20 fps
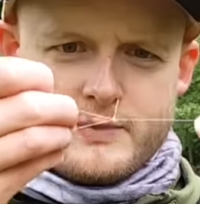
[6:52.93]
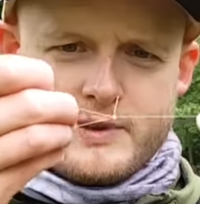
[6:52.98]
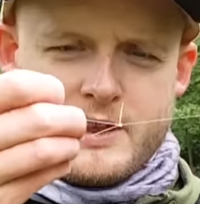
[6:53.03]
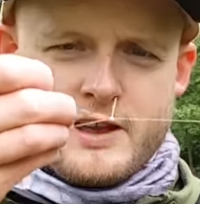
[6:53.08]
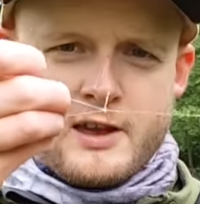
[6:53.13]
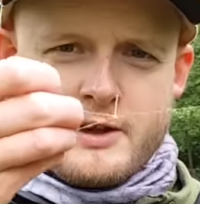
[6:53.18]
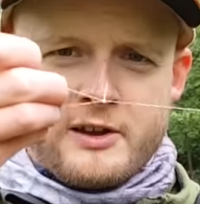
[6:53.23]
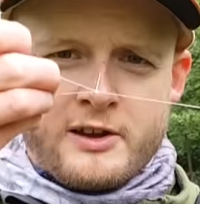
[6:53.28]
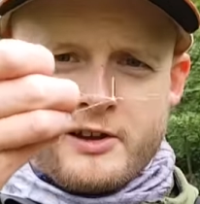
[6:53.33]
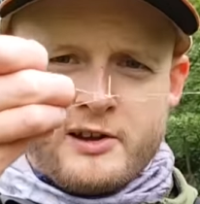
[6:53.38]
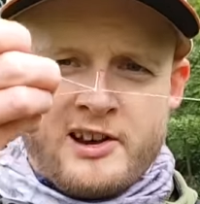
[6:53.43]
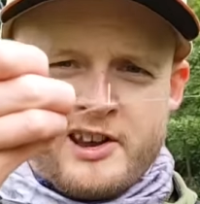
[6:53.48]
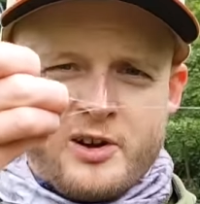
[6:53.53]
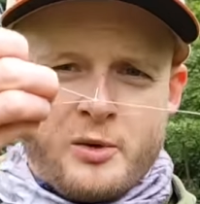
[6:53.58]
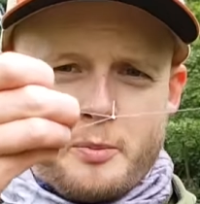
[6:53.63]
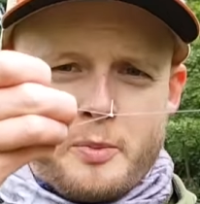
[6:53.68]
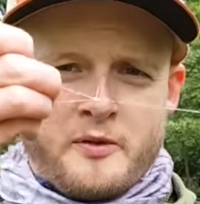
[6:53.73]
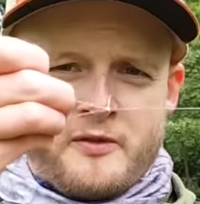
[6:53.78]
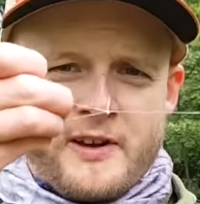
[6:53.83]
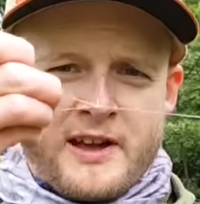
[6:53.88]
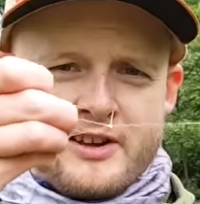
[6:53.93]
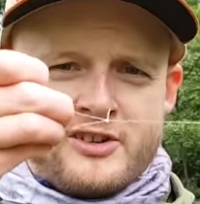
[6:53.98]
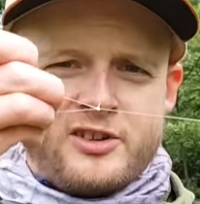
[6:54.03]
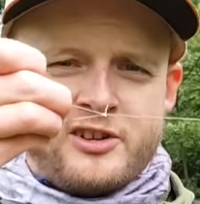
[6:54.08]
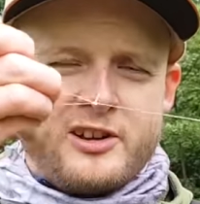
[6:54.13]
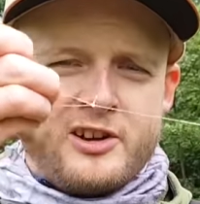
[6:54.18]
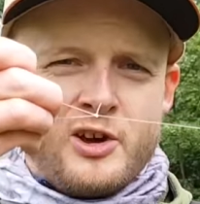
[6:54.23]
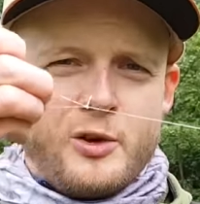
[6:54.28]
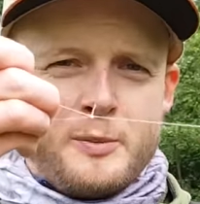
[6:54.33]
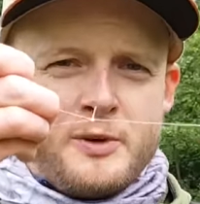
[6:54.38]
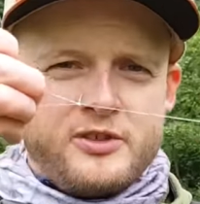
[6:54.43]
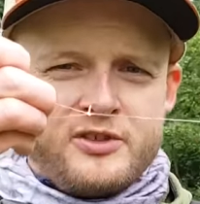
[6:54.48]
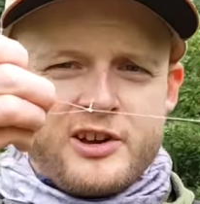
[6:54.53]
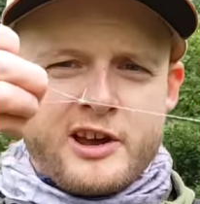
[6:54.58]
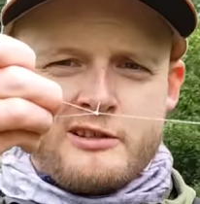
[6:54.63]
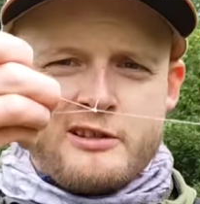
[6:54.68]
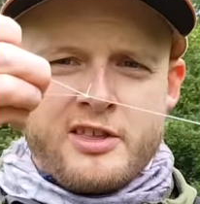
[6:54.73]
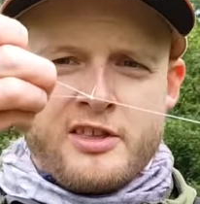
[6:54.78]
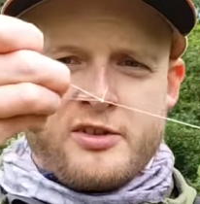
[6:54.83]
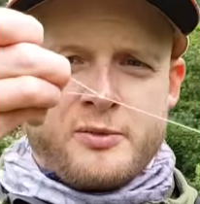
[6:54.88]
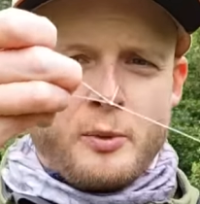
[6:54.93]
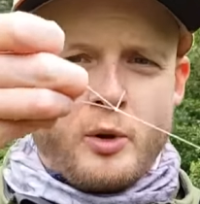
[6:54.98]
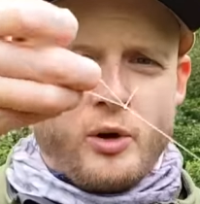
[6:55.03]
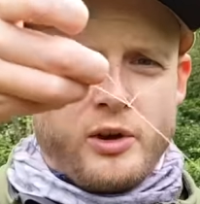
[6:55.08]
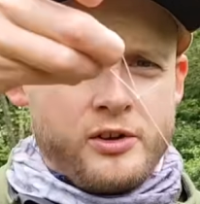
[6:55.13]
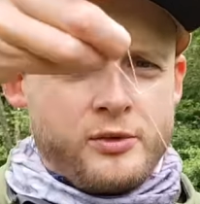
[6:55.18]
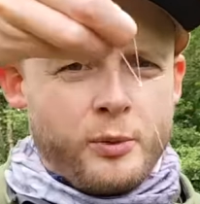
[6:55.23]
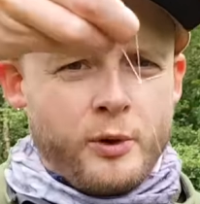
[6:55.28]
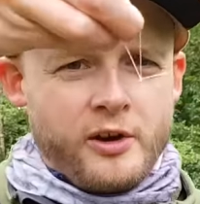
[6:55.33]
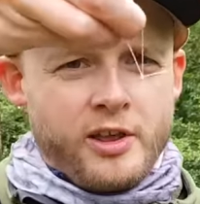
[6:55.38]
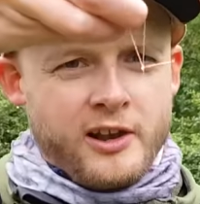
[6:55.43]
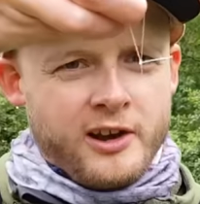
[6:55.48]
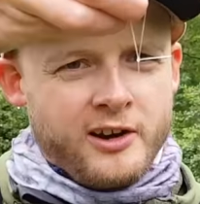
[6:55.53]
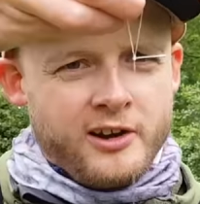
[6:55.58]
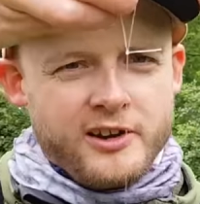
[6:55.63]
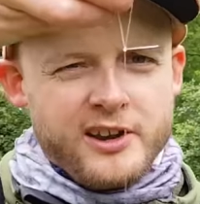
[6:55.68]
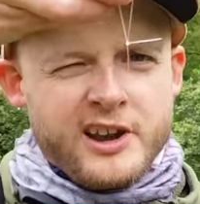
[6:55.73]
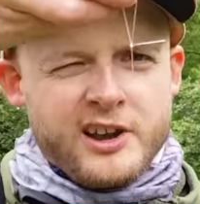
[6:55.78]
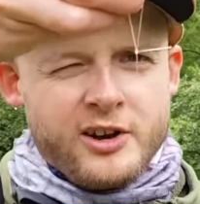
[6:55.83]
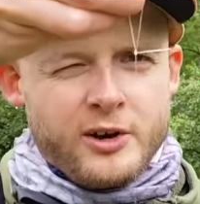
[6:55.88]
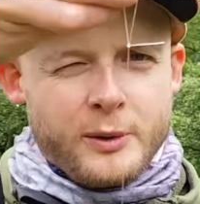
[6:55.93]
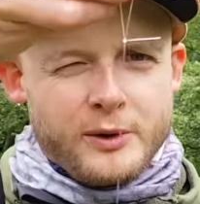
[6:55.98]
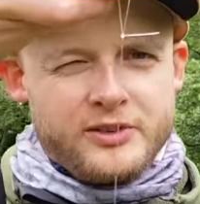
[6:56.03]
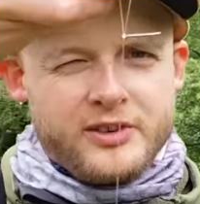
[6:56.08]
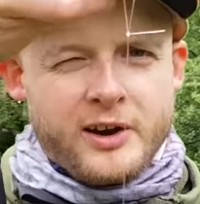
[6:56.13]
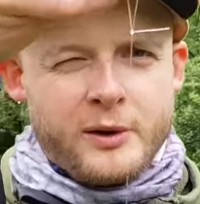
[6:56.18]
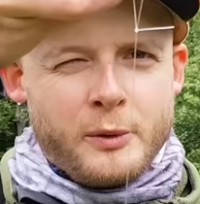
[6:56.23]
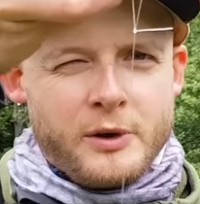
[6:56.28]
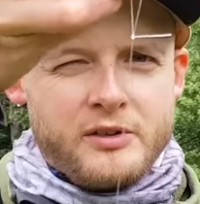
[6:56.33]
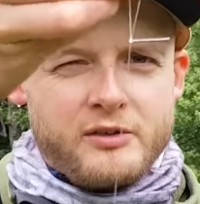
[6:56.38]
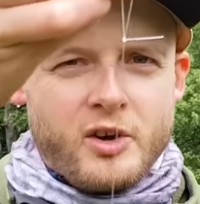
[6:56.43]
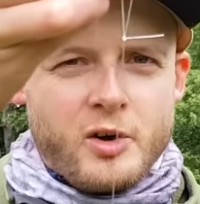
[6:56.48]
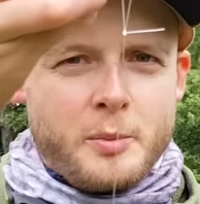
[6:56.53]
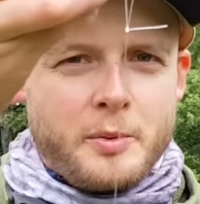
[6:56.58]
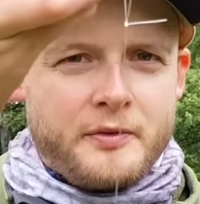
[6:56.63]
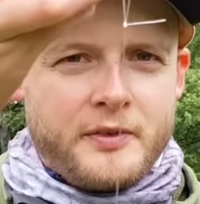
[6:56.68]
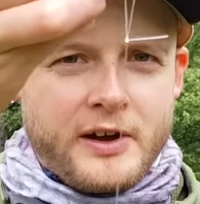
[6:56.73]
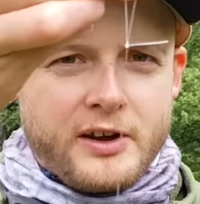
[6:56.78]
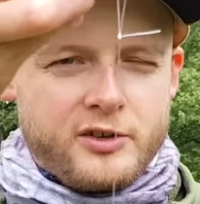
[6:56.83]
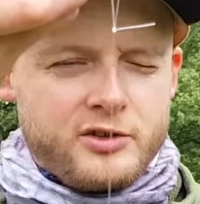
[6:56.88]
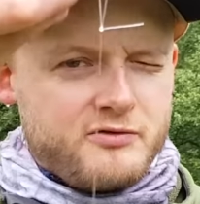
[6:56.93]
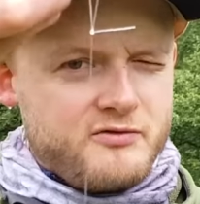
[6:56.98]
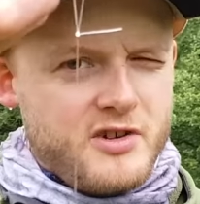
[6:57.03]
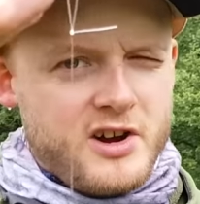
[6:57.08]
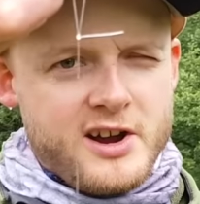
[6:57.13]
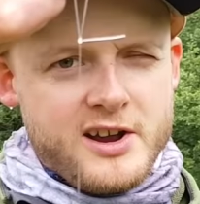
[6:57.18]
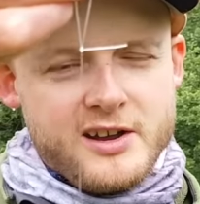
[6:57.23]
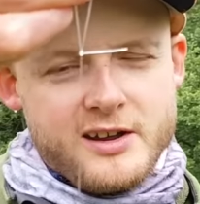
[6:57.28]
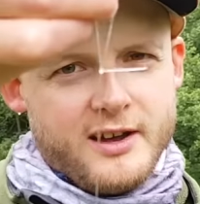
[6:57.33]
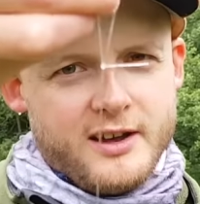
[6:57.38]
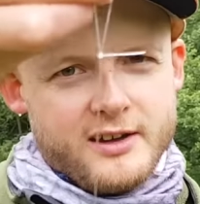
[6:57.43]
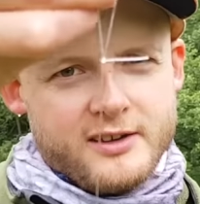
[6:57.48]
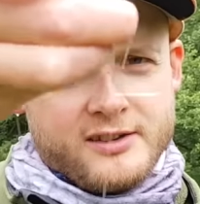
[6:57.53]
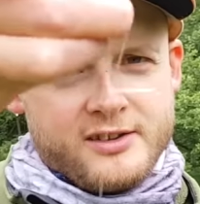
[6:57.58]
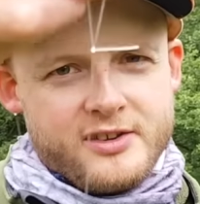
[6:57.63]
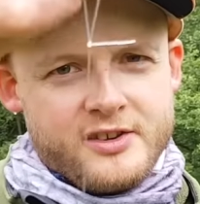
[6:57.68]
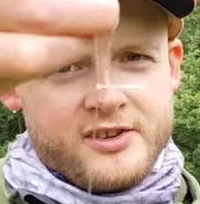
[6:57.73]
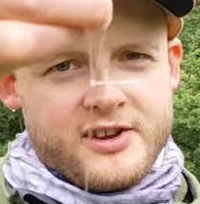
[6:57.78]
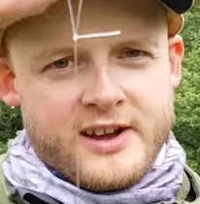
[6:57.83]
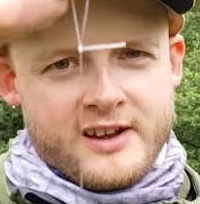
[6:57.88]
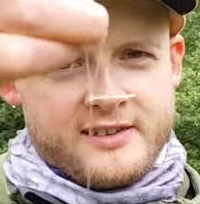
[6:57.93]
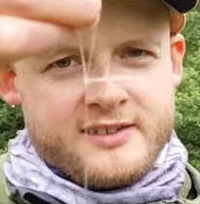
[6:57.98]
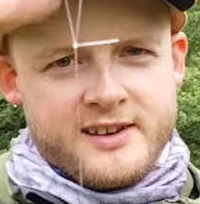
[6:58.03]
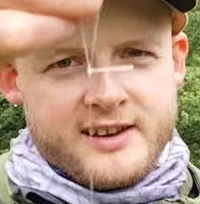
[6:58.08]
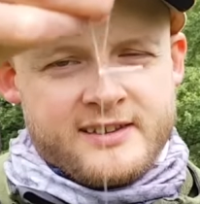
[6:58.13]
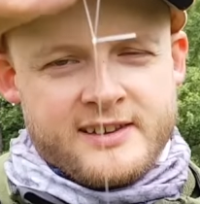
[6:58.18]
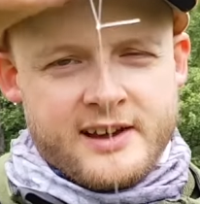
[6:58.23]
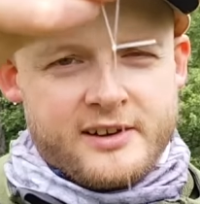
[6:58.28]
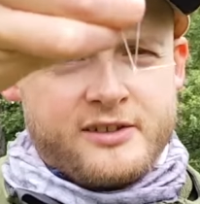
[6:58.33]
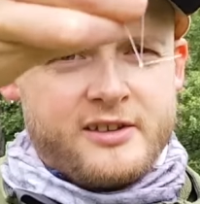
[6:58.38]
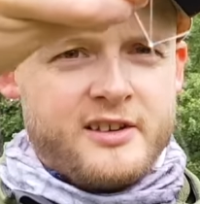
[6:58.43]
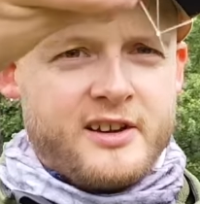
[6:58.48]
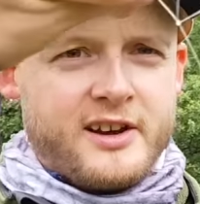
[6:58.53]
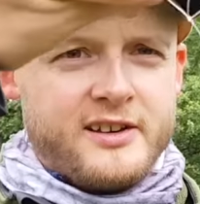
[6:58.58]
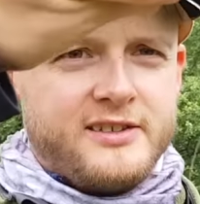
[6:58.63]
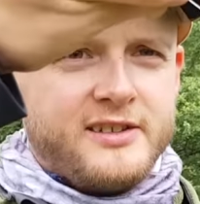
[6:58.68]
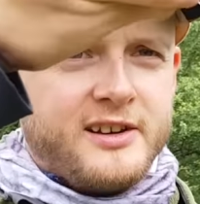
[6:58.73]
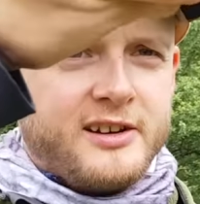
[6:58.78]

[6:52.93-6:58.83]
There you go, a little perfection loop. It's generally the smallest one of the lot. You can always tell when you've got a perfection right because the tag sticks out at 90